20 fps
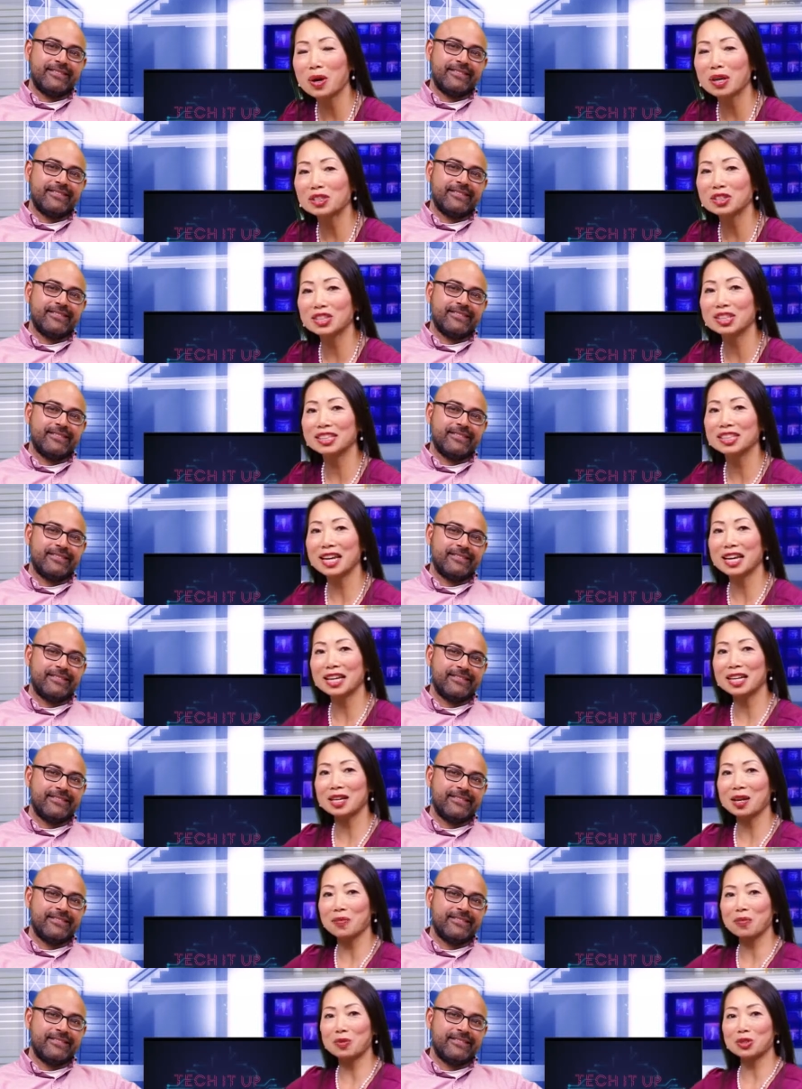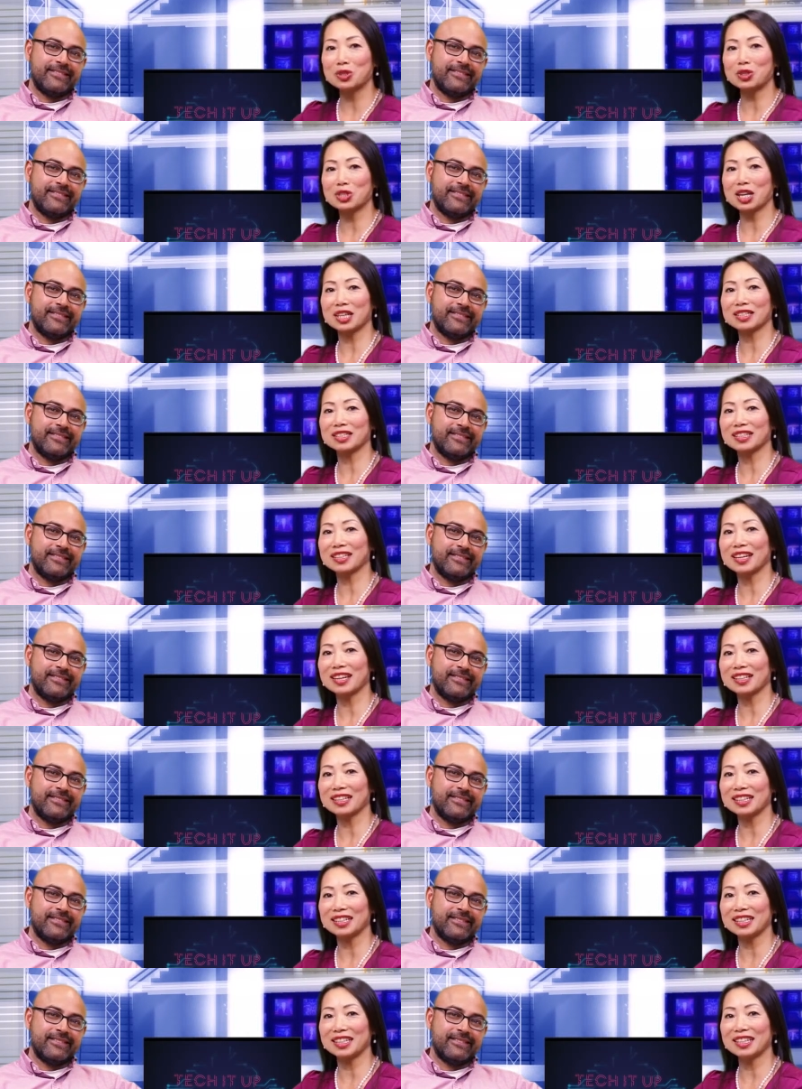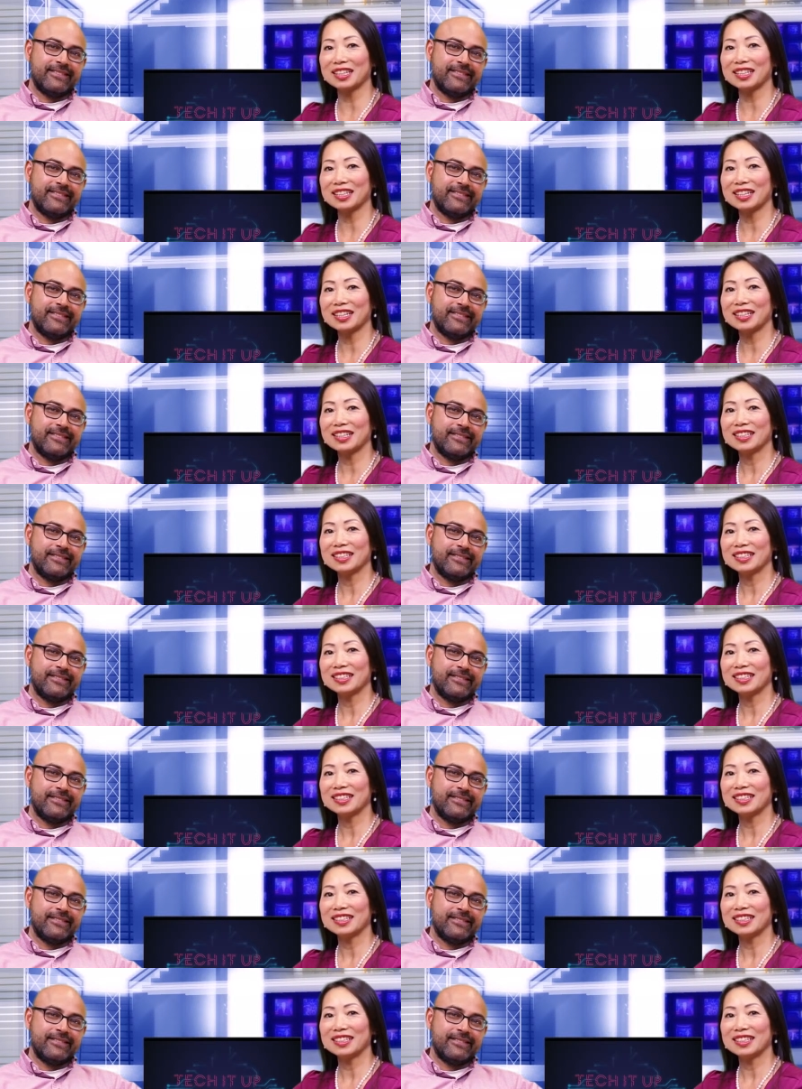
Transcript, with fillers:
Speaker 1: watching Tech It Up with Jessica Lee.